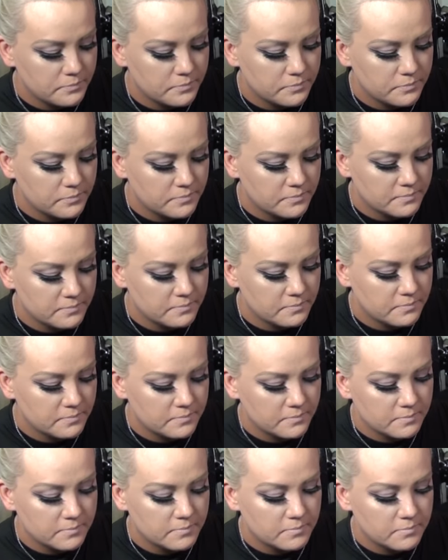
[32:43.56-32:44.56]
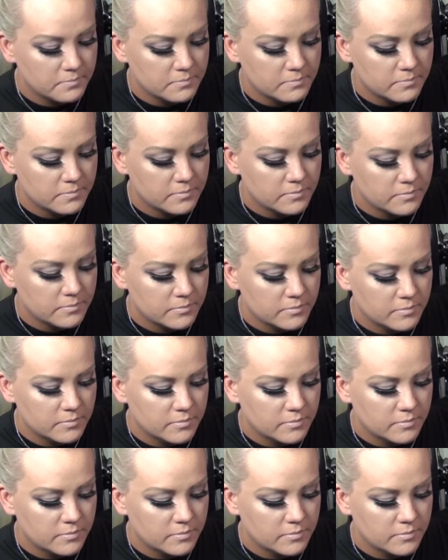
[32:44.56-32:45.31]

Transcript: Nobody speaks.